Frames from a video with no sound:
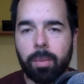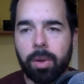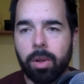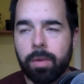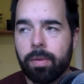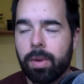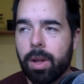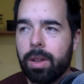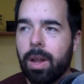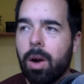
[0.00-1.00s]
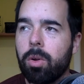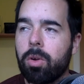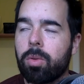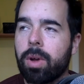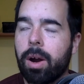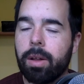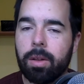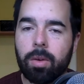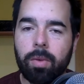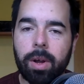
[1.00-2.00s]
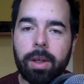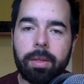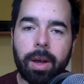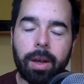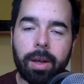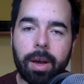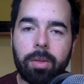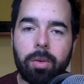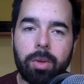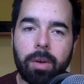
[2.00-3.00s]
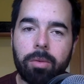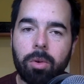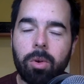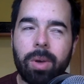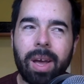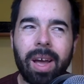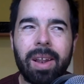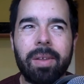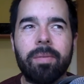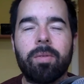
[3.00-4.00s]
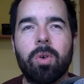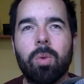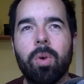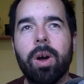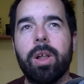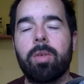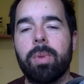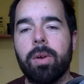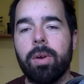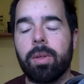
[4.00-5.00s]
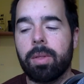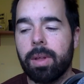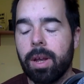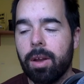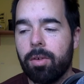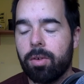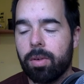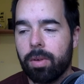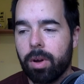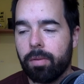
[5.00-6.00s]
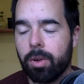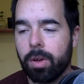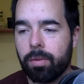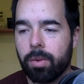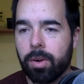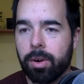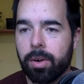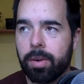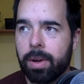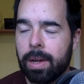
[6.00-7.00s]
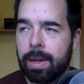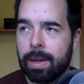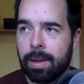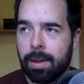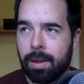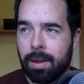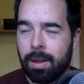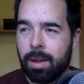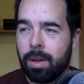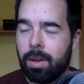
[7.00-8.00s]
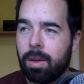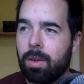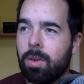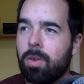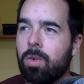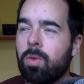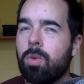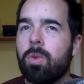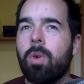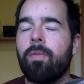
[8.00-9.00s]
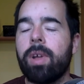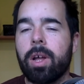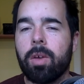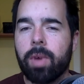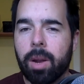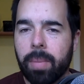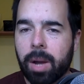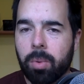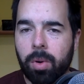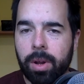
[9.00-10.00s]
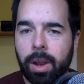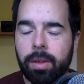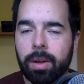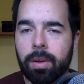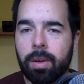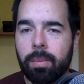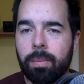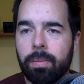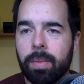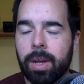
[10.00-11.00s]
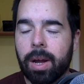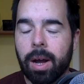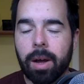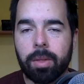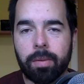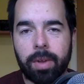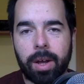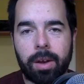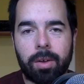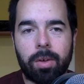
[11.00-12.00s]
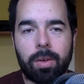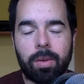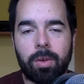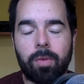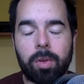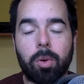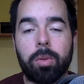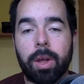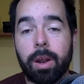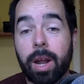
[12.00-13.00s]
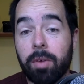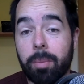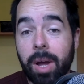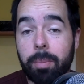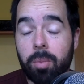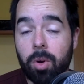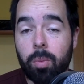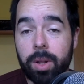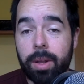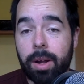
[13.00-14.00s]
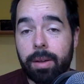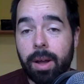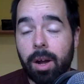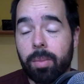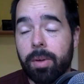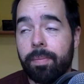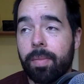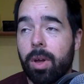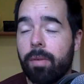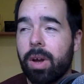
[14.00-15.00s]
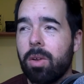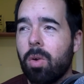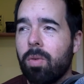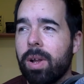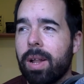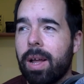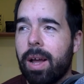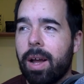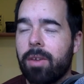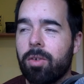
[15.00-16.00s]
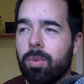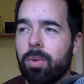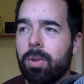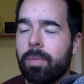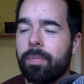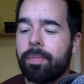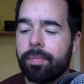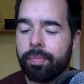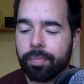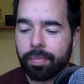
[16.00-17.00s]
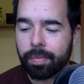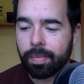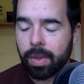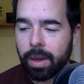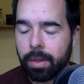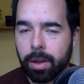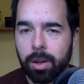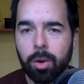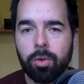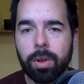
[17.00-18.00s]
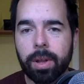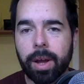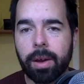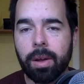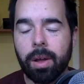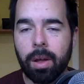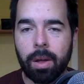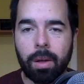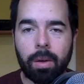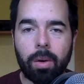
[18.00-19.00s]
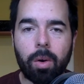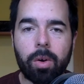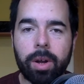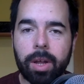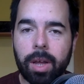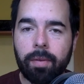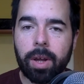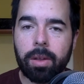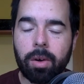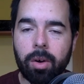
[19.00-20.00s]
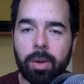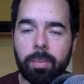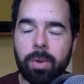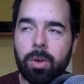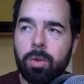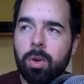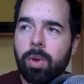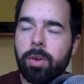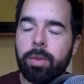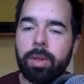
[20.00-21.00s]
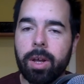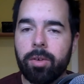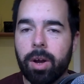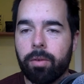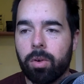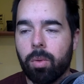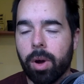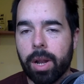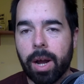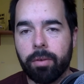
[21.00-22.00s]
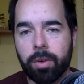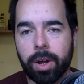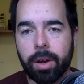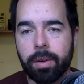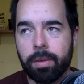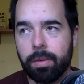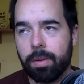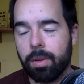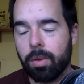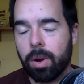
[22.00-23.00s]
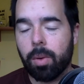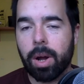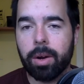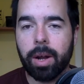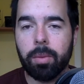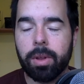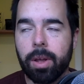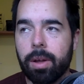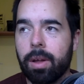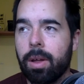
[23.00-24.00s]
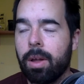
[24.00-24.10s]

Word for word: of my life, and now you're starting to really second guess yourself. So you can, for a while, experience a stage of life where you don't feel like you've got a backbone in anything, because of that you've associated having a backbone with that dogma. I've got no real actual solution to that other than giving it time. You do reach a stage after a while after that, don't know how long that will take,